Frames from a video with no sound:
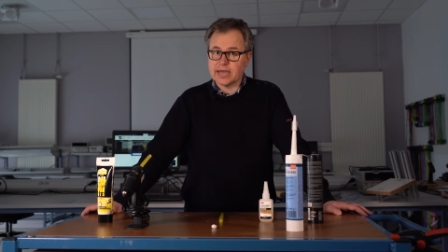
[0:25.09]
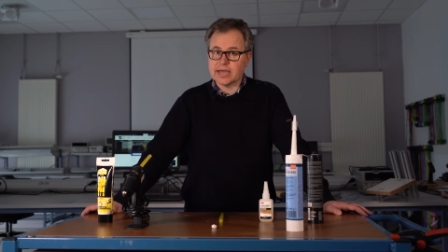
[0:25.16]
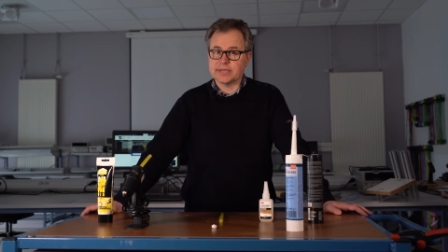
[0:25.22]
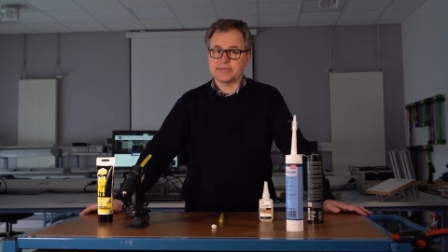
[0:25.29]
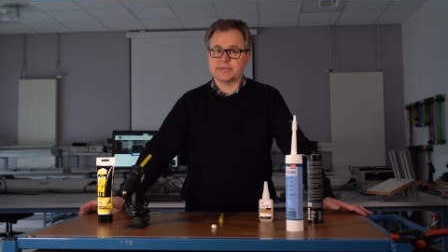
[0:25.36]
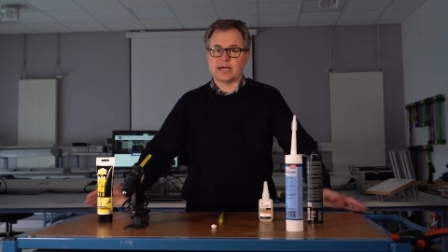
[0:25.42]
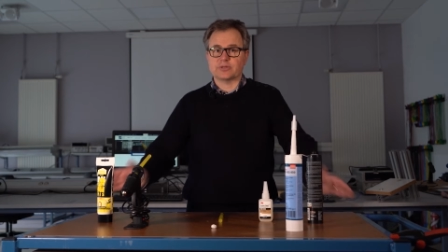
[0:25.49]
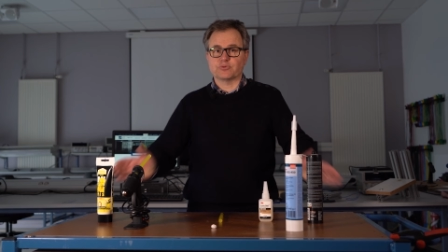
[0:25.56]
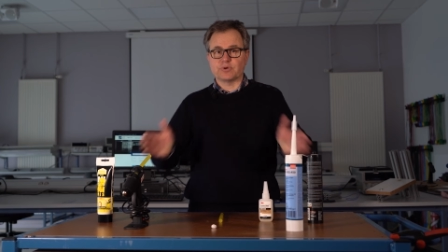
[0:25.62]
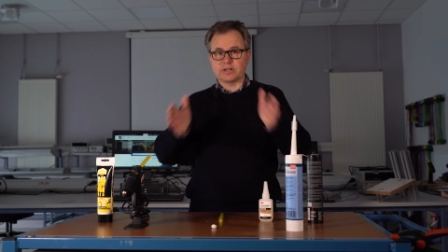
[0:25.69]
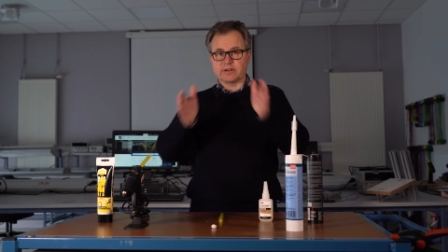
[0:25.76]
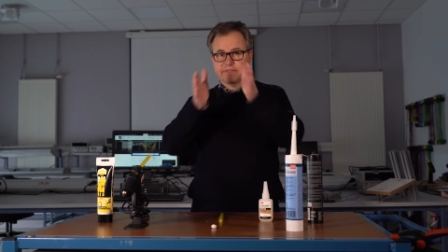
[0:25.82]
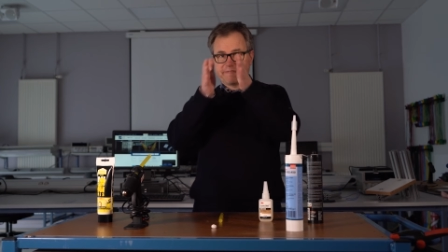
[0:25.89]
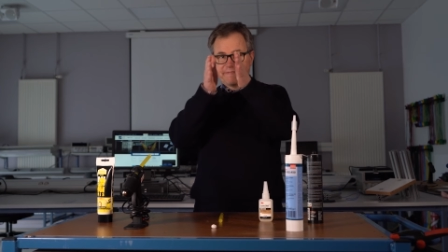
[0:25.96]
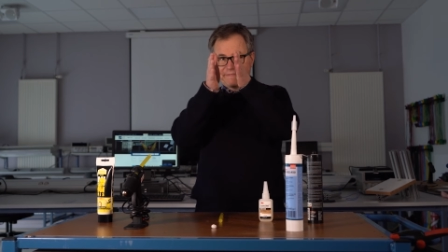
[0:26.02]
and that
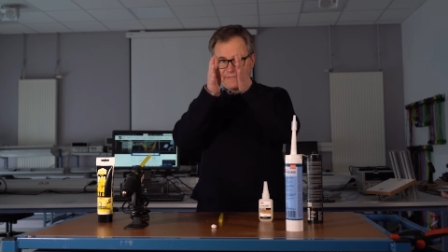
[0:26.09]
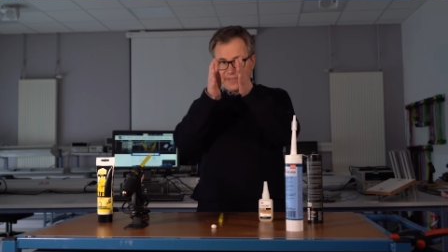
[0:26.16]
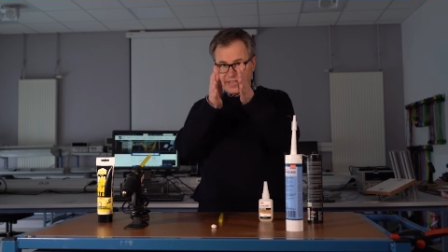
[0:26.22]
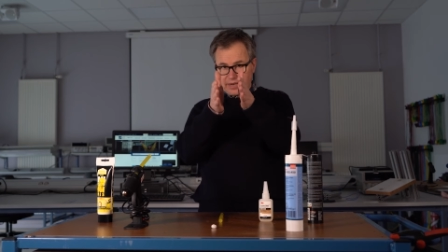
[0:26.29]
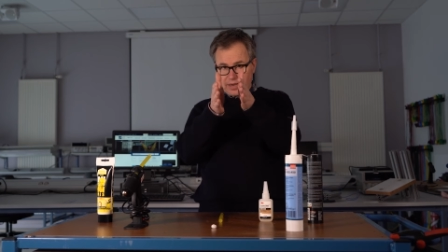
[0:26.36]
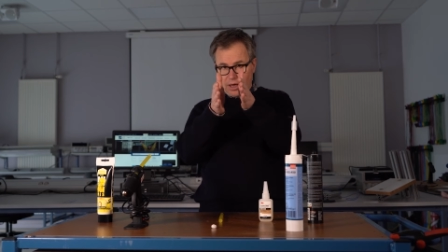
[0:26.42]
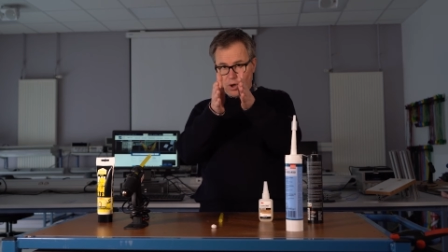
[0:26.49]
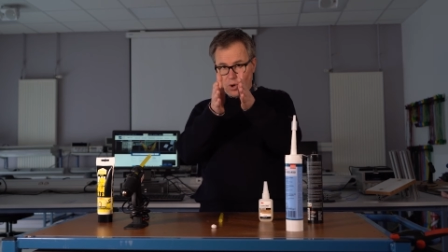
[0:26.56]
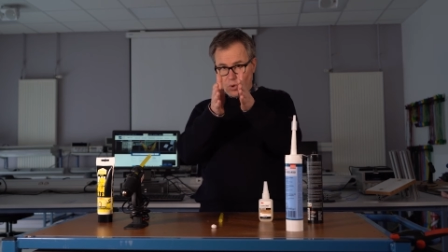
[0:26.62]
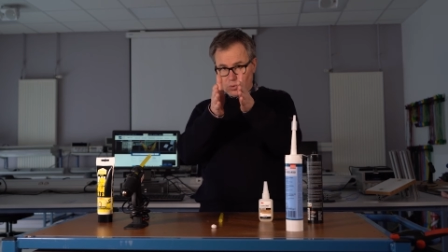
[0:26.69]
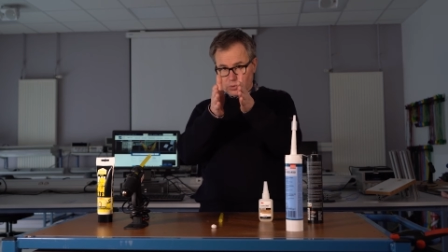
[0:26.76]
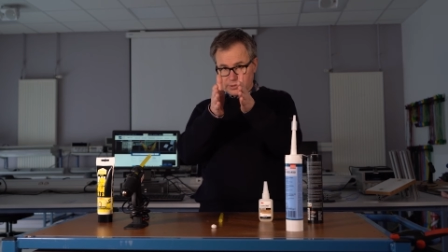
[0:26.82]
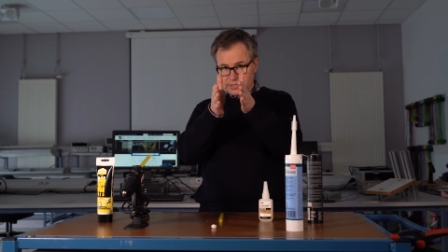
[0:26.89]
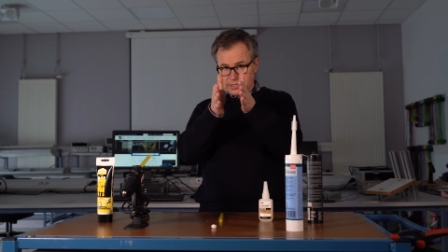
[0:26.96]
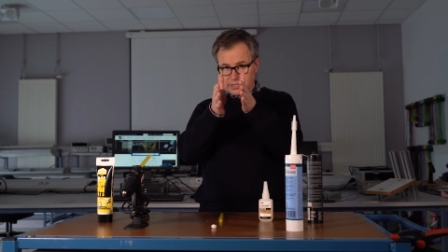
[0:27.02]
will fill
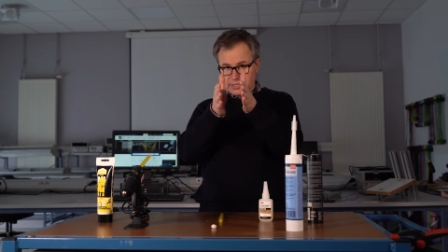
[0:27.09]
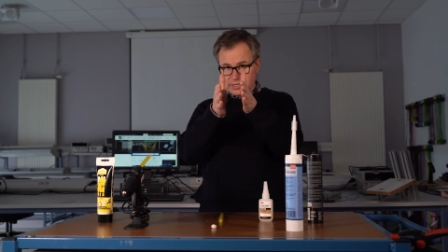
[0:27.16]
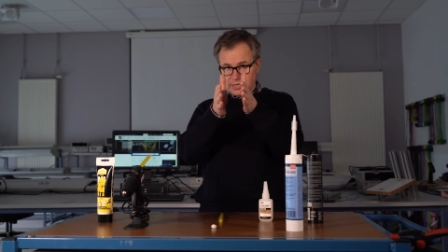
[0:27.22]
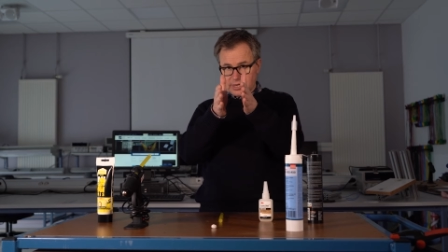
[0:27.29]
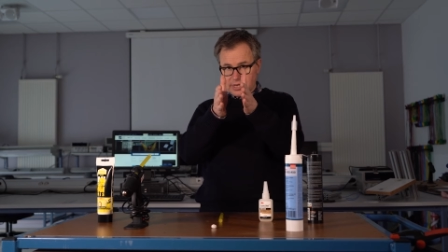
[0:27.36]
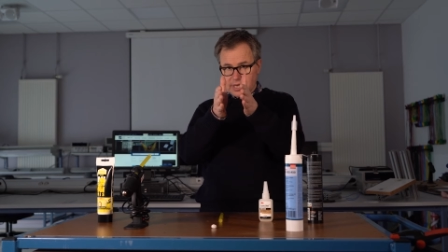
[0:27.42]
holes